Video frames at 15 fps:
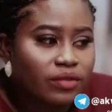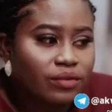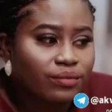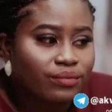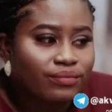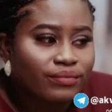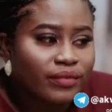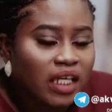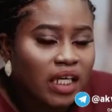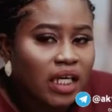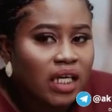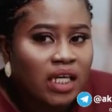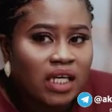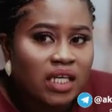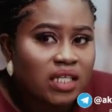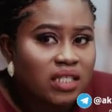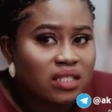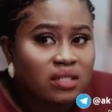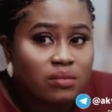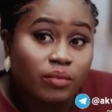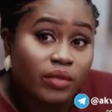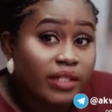have to.
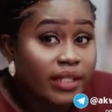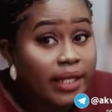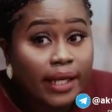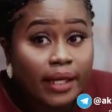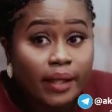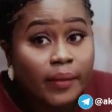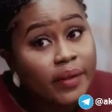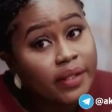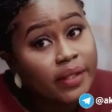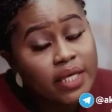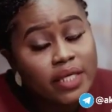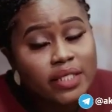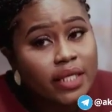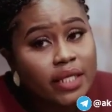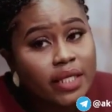His body language